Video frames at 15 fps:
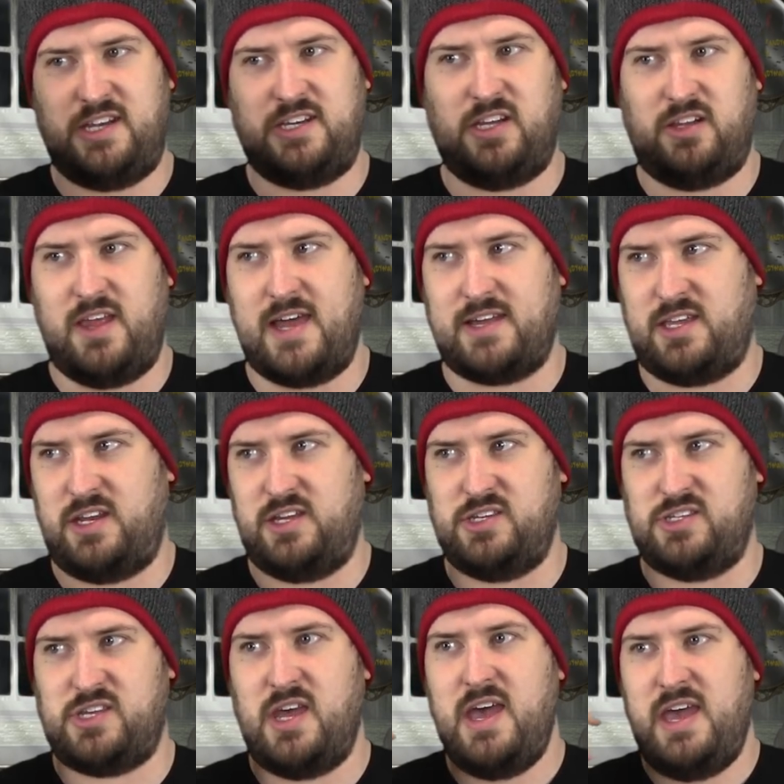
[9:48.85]
intellect and
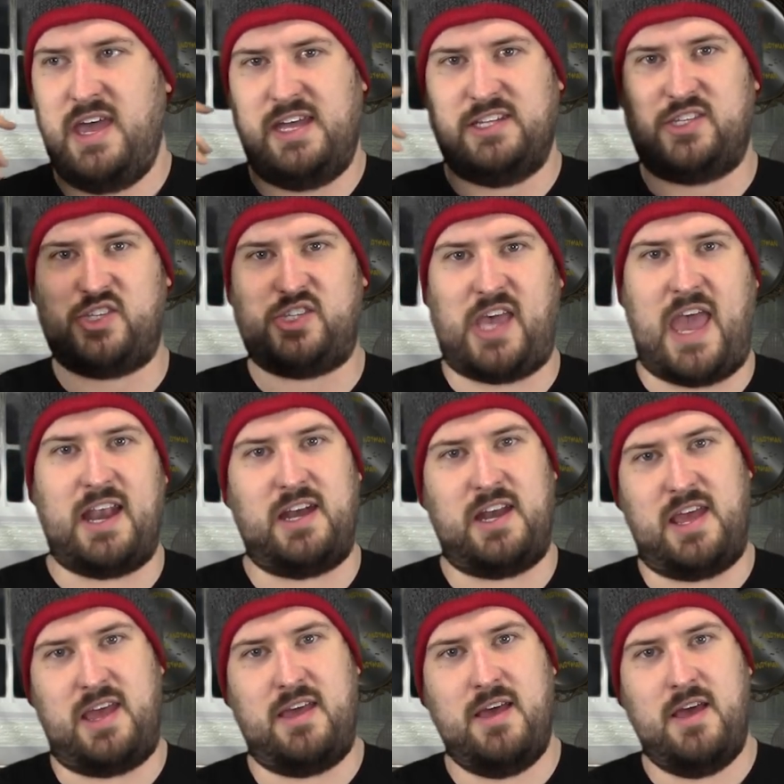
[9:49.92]
his
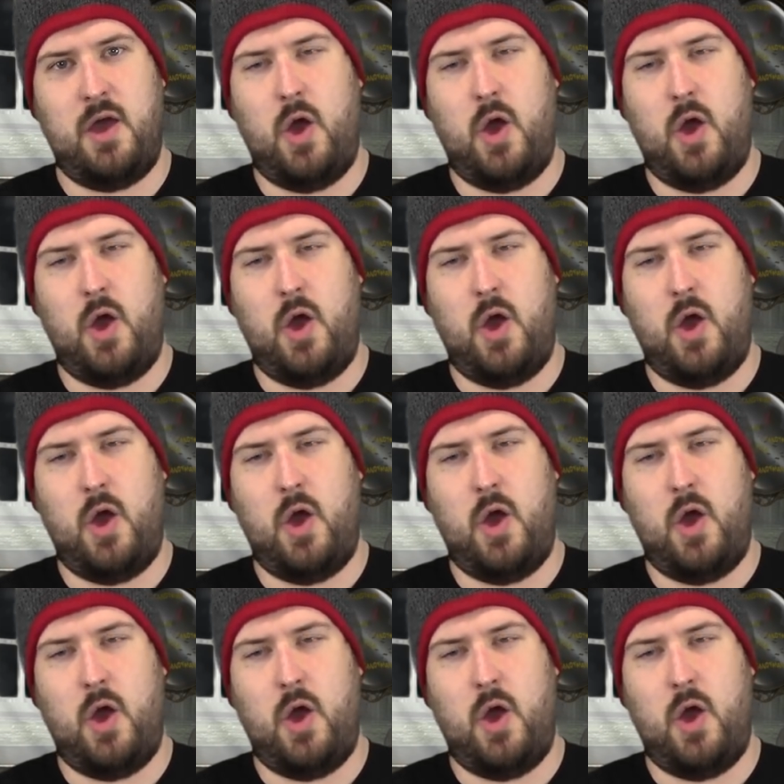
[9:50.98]
insanity